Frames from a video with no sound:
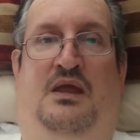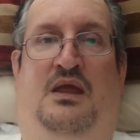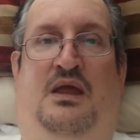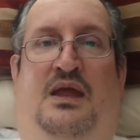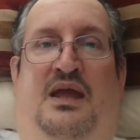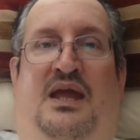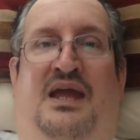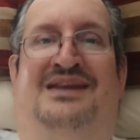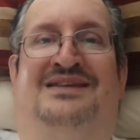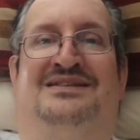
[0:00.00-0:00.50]

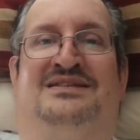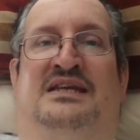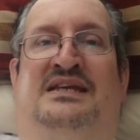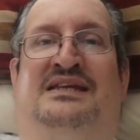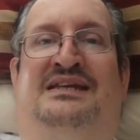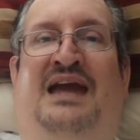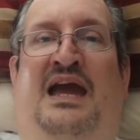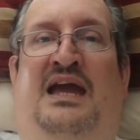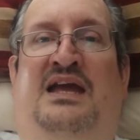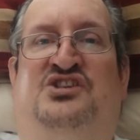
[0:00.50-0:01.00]
It is
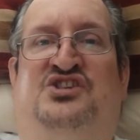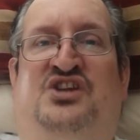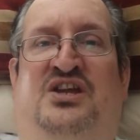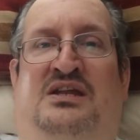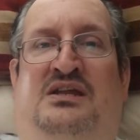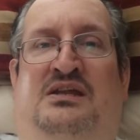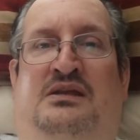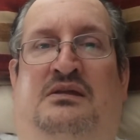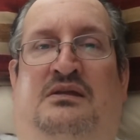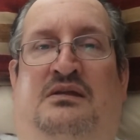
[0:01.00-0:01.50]

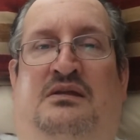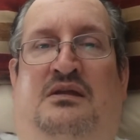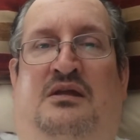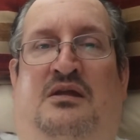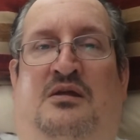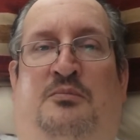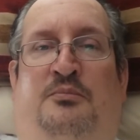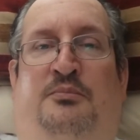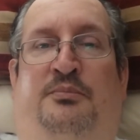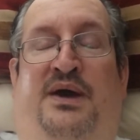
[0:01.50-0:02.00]
engaging,
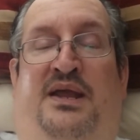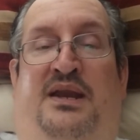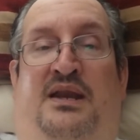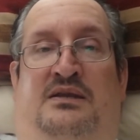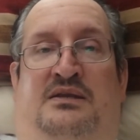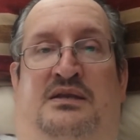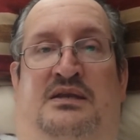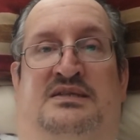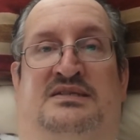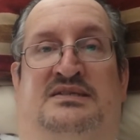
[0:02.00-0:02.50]
but it
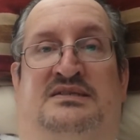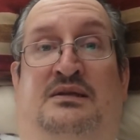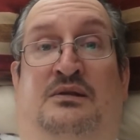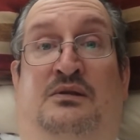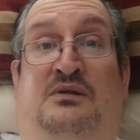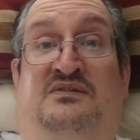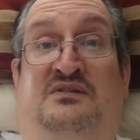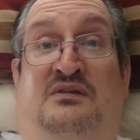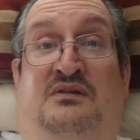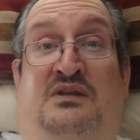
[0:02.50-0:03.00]

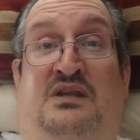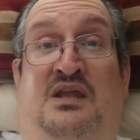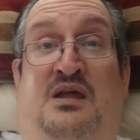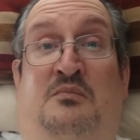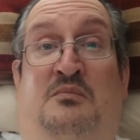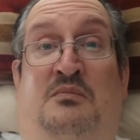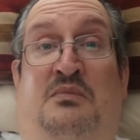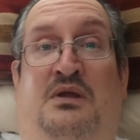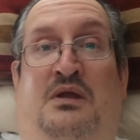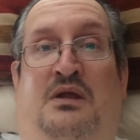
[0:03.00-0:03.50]
instills on them